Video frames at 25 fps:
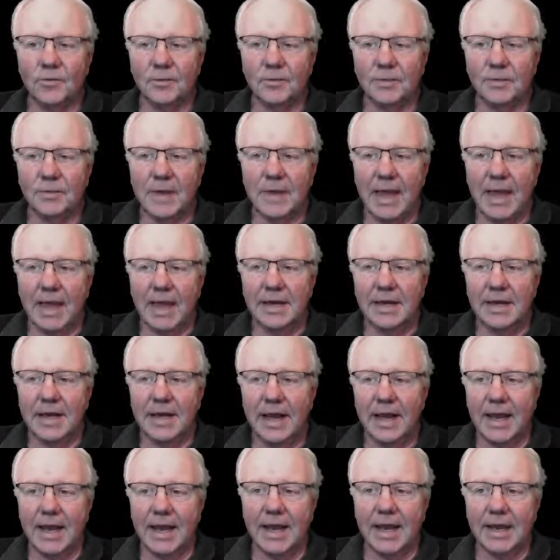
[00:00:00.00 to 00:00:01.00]
add
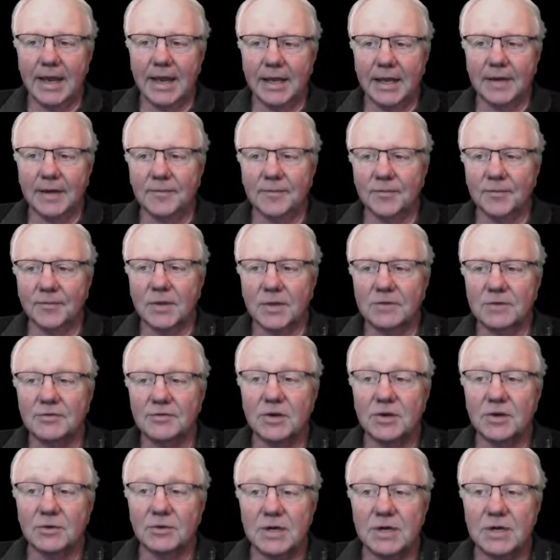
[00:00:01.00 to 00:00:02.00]
a
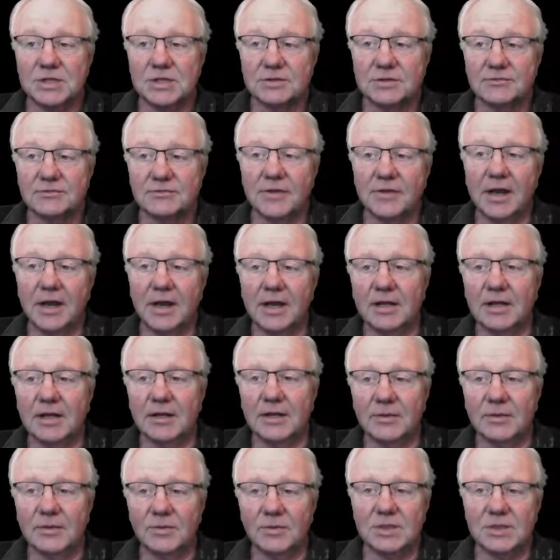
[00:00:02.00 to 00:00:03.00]
configuration file
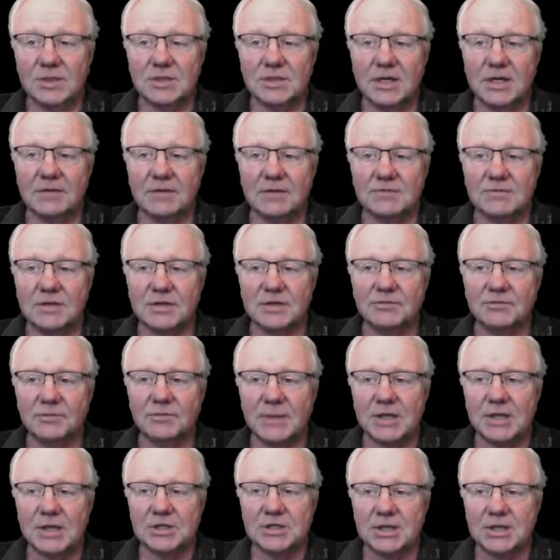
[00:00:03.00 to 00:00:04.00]
which gives
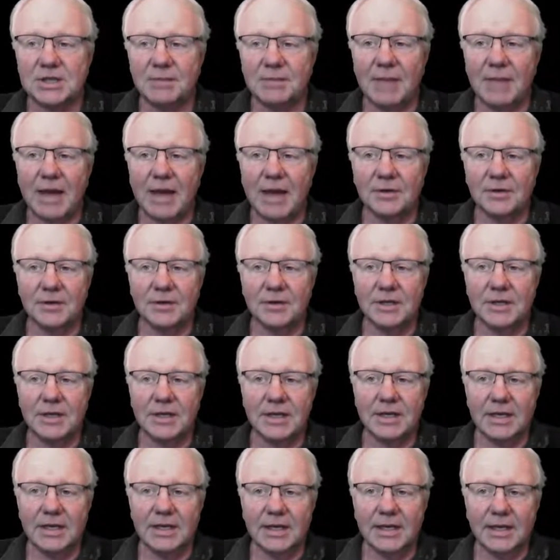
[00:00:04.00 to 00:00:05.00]
information about
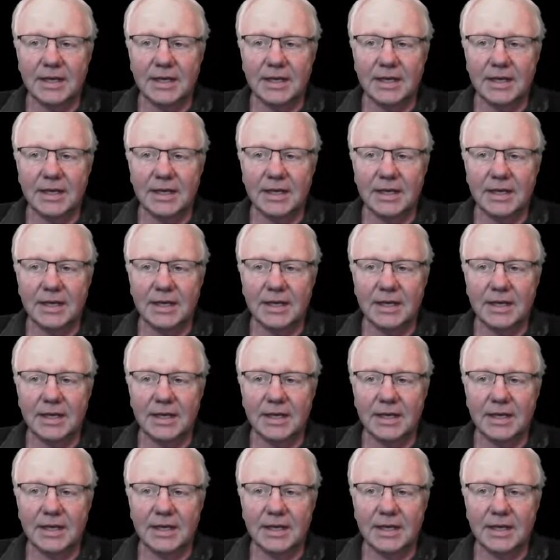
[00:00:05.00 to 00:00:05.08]
the